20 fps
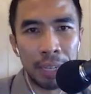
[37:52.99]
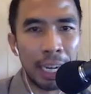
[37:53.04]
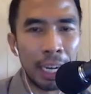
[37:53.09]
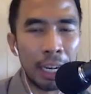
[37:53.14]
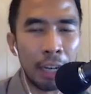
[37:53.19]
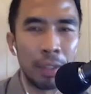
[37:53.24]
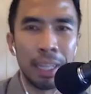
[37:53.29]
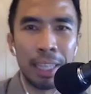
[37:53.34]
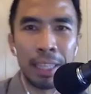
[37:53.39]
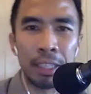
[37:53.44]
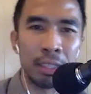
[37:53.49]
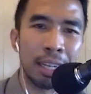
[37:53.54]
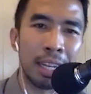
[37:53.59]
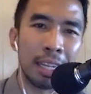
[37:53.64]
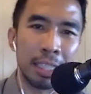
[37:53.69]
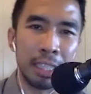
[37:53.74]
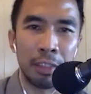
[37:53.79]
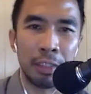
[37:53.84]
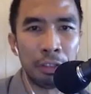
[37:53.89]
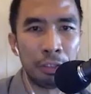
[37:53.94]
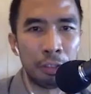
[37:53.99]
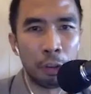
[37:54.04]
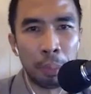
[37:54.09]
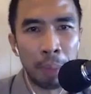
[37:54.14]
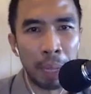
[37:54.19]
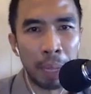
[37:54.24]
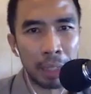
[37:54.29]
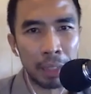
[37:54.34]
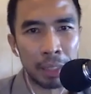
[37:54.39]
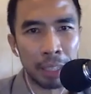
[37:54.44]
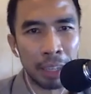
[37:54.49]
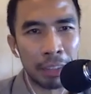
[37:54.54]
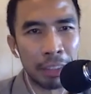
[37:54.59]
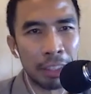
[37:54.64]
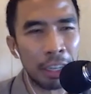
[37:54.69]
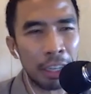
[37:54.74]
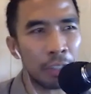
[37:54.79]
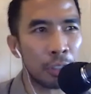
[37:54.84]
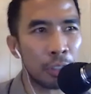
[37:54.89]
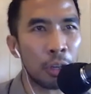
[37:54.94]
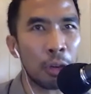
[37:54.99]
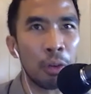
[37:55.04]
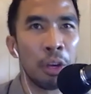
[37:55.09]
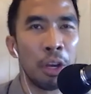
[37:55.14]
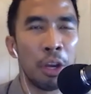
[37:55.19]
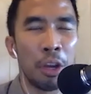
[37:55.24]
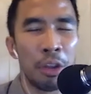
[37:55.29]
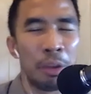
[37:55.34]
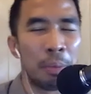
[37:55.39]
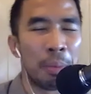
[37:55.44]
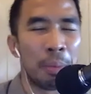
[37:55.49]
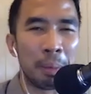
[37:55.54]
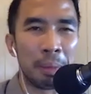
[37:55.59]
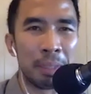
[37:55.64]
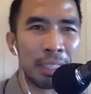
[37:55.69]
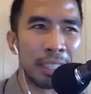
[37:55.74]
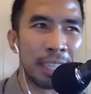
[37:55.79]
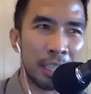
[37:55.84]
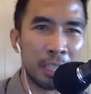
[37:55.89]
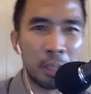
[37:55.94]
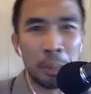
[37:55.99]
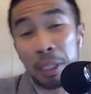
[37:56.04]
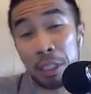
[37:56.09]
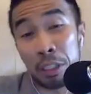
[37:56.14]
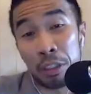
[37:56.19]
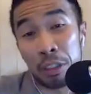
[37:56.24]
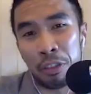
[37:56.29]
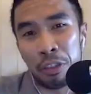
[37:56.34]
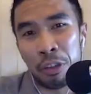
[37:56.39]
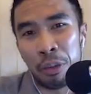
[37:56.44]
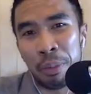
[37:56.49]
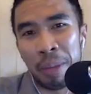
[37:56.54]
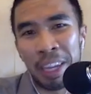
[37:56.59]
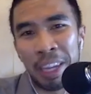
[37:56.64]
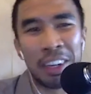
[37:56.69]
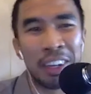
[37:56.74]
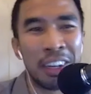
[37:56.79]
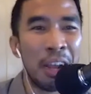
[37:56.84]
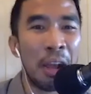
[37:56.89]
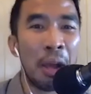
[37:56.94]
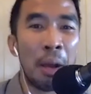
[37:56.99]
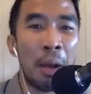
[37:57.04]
And I know that there's a lot of different filmmakers out there, so you probably say it depends on the filmmaker.